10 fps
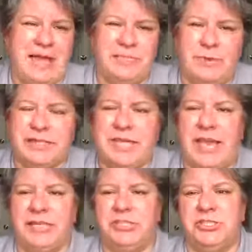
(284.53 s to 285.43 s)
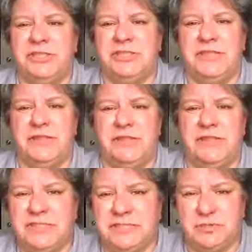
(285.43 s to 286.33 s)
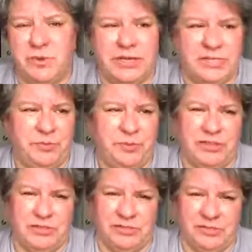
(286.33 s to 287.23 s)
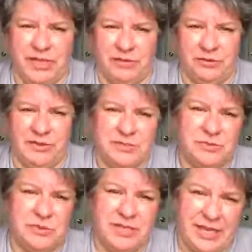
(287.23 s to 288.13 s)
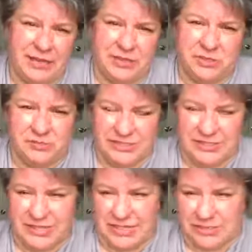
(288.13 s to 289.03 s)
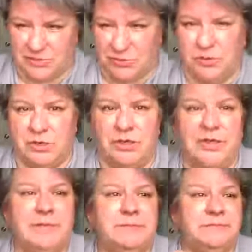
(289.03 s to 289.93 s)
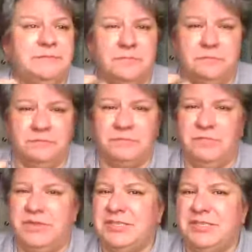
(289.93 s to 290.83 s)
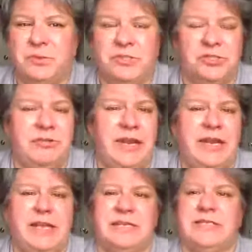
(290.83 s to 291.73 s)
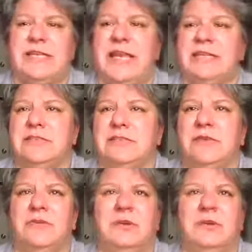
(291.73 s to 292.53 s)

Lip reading: expectations, and this is what it typically looks like, and this is what the industry says, or this is what training says,